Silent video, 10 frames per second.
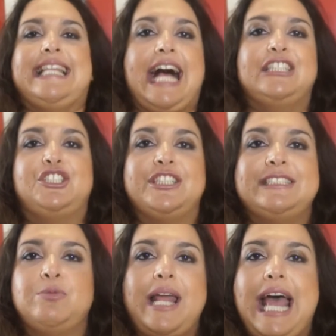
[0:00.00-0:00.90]
that's
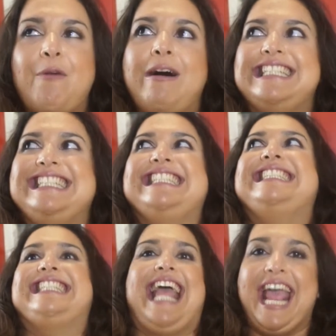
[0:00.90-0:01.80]
just what I wanted to
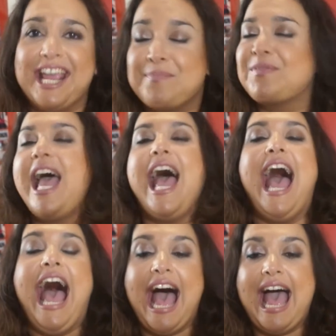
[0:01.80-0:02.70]
say.
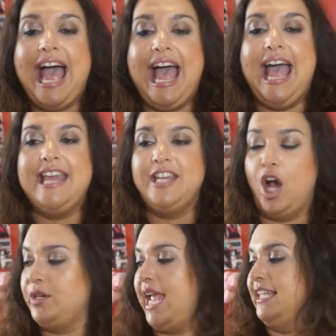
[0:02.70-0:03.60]
And
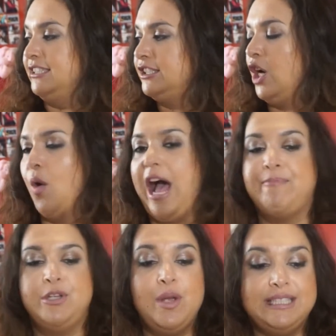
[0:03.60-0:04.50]
okay, so
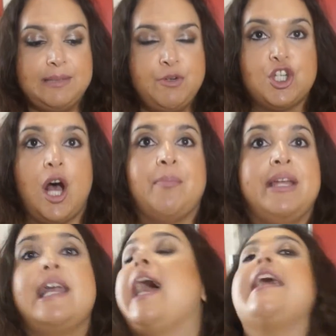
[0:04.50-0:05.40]
I've been doing some
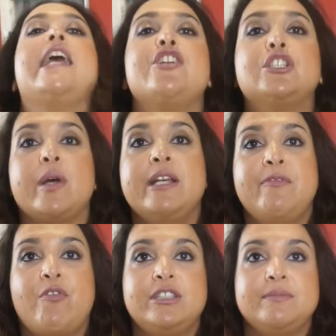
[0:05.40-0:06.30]
shopping and I just
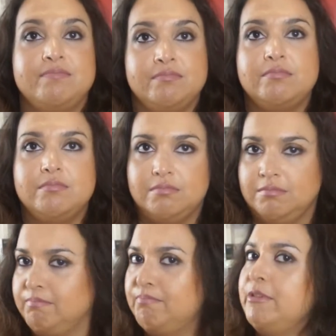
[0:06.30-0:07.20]
wanted, first,
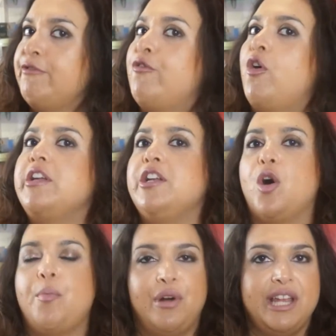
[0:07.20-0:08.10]
before, you
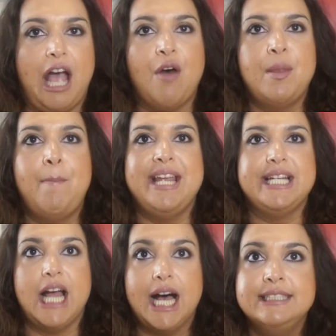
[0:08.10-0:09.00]
know, bringing out the
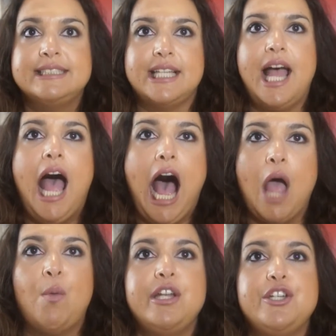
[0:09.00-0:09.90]
big guns,
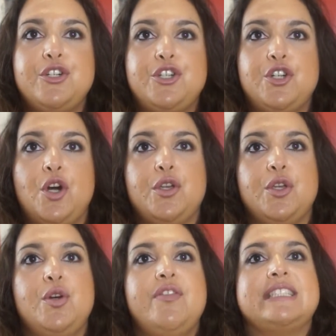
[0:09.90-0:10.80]
I wanted to show
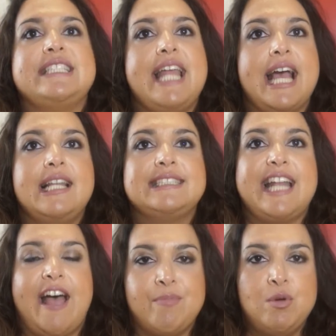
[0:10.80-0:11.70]
you this necklace
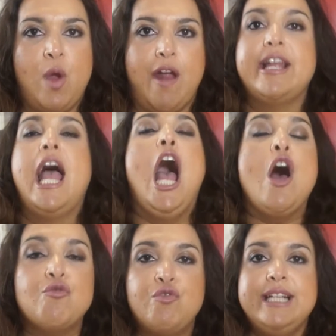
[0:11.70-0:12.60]
that I've been wearing.
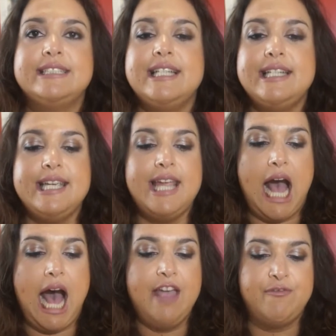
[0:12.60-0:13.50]
Recently,
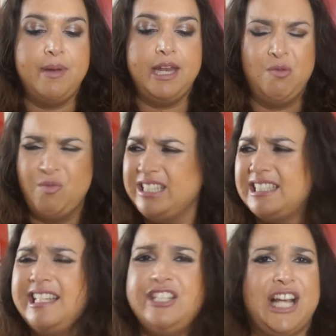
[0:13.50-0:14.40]
I've been,
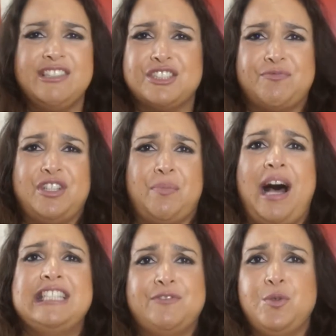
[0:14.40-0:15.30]
recently, just for the
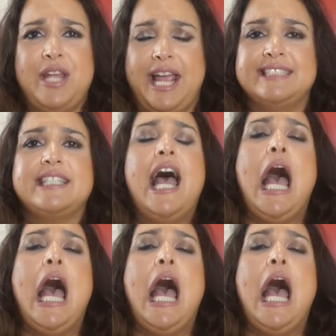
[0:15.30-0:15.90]
past few days,